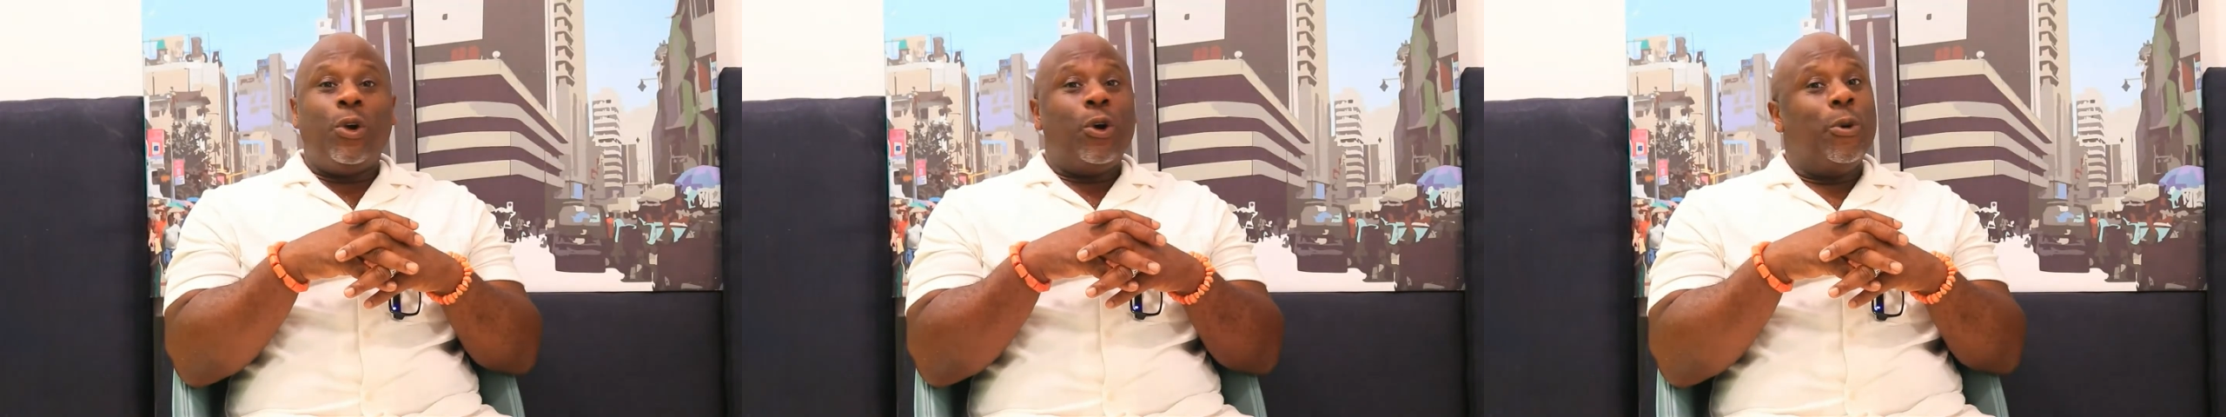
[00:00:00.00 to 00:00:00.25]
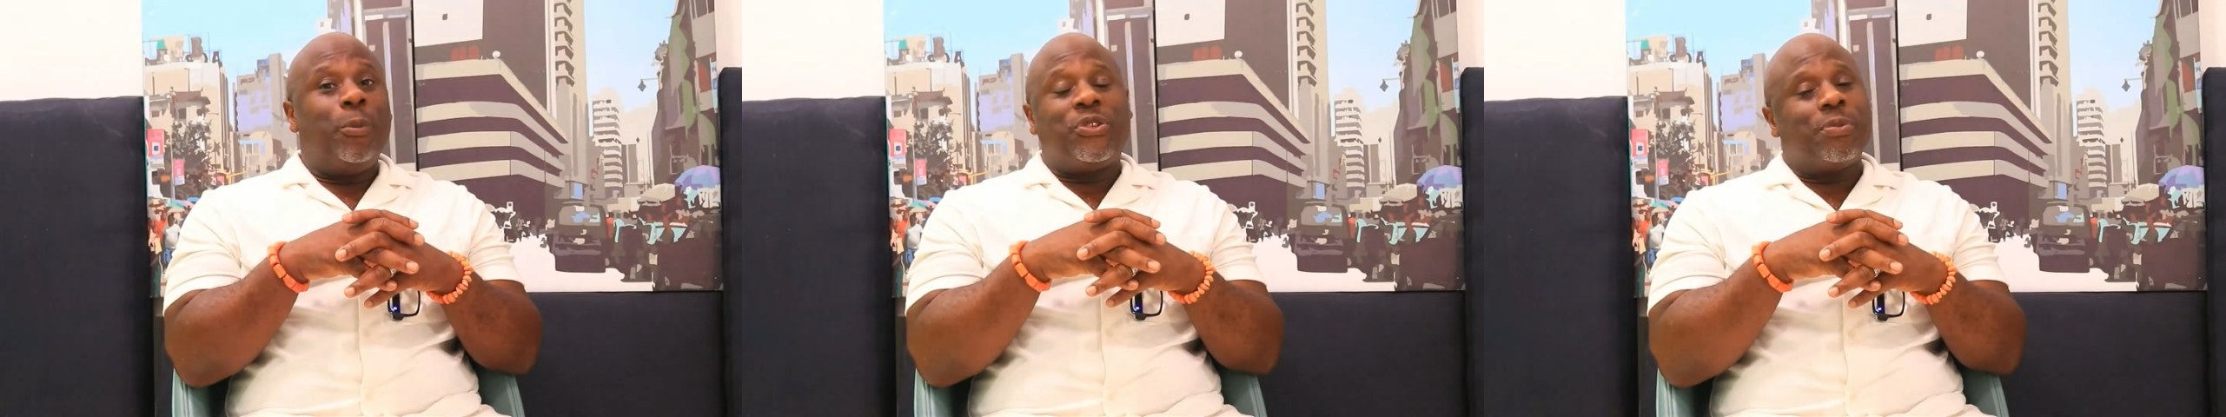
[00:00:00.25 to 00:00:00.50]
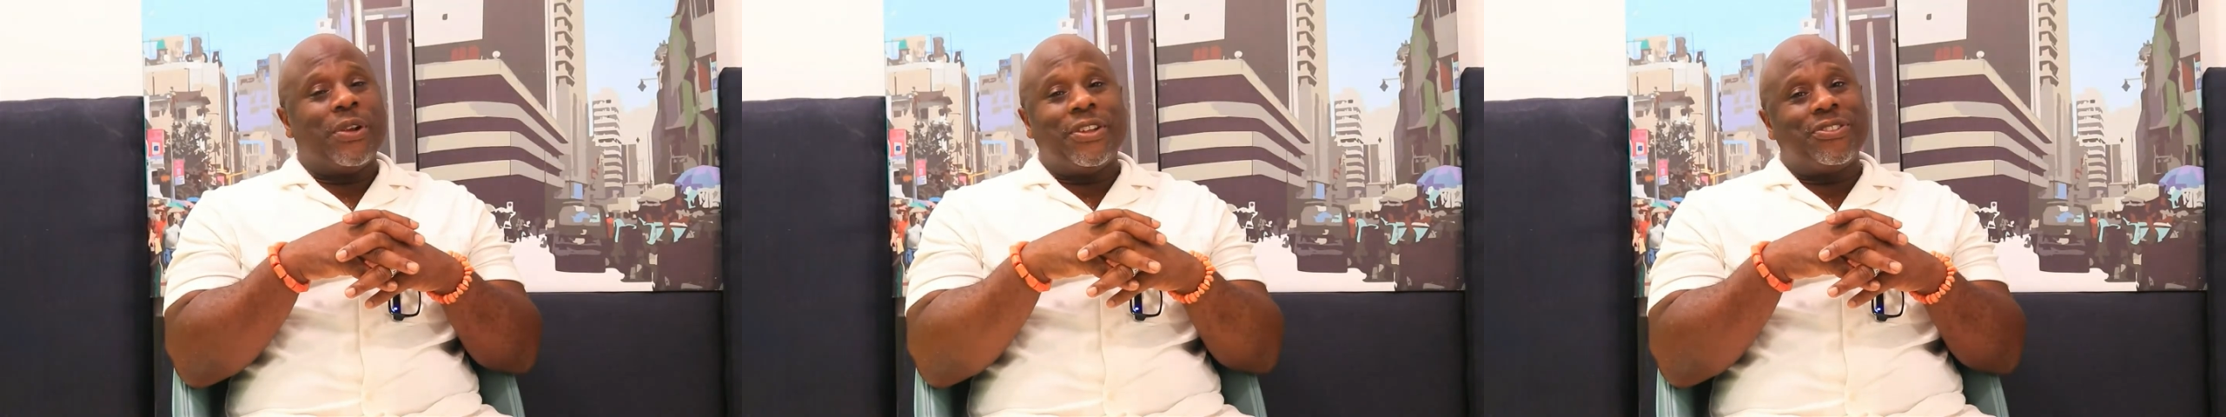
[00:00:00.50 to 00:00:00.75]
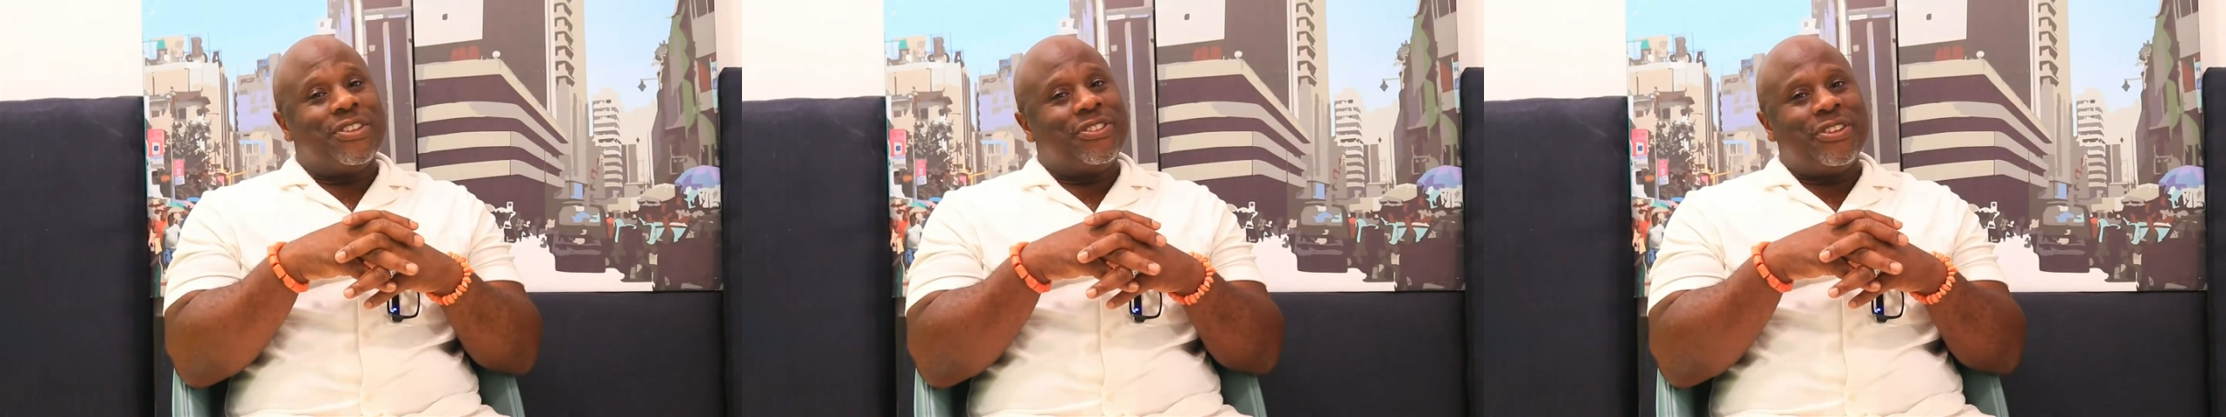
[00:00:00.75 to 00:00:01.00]
Hope
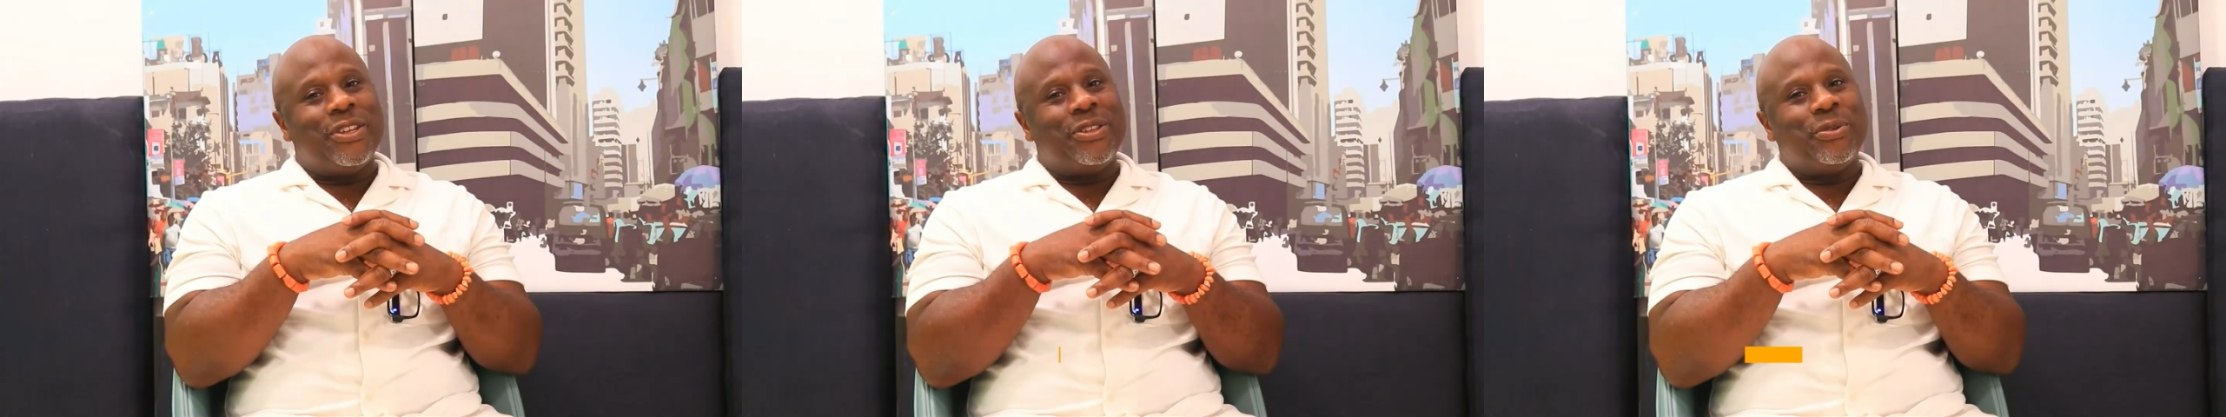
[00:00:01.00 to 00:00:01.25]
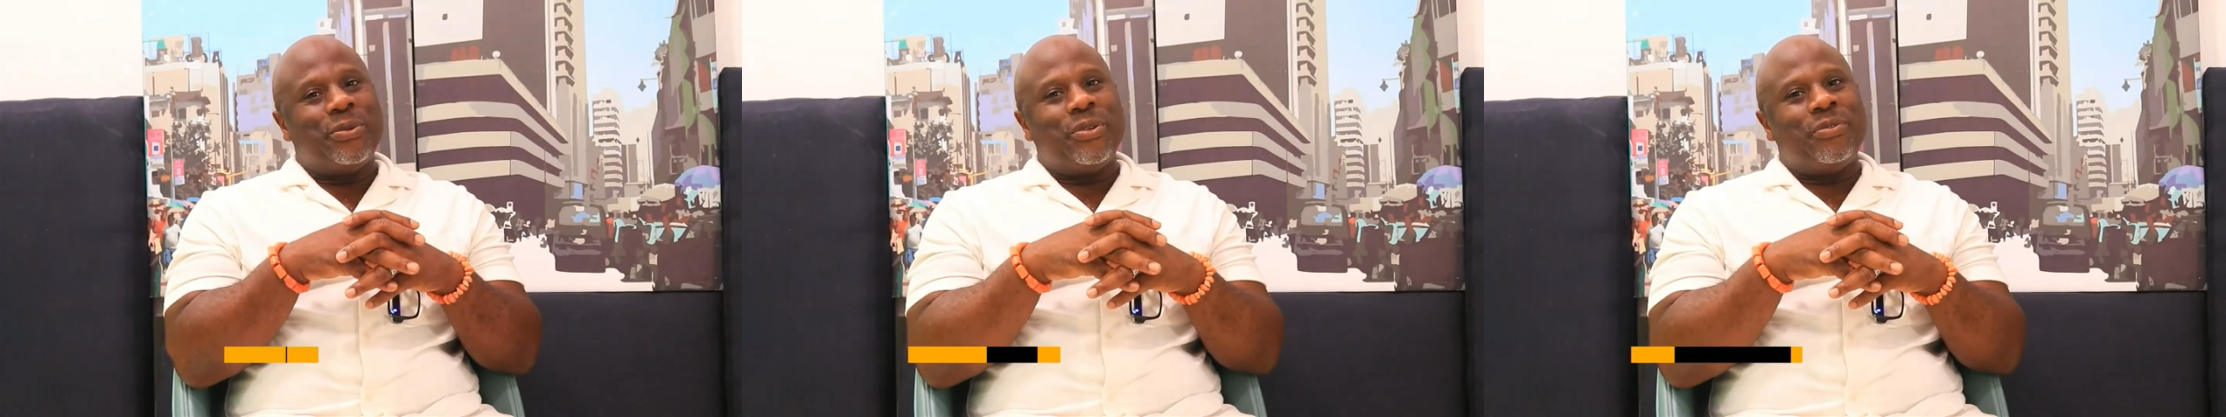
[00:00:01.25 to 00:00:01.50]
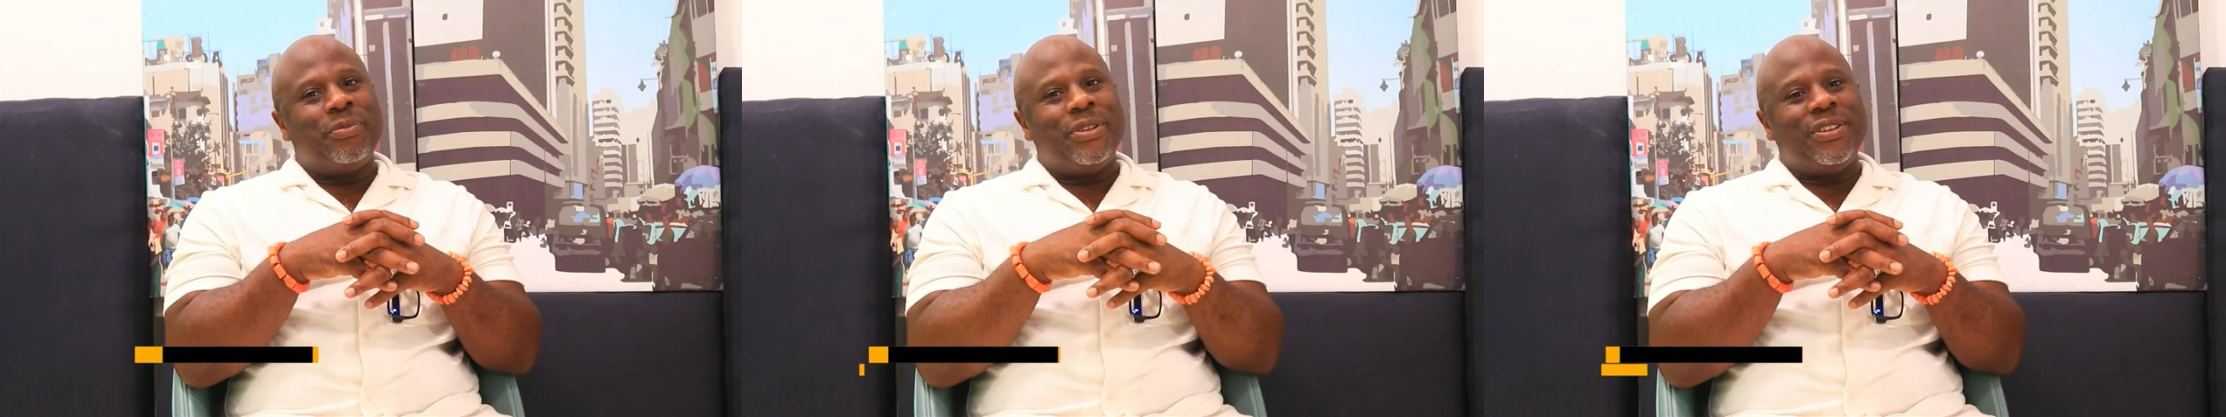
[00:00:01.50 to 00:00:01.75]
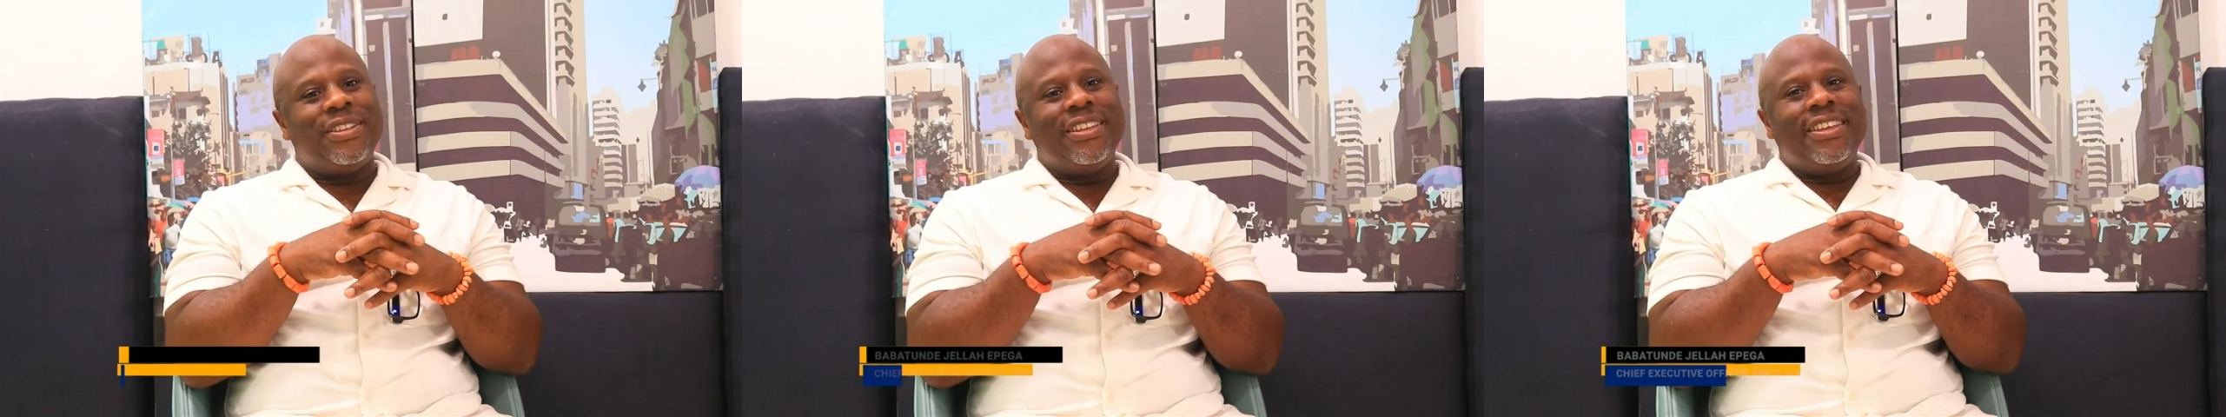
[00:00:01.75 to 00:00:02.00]
springs eternal with me,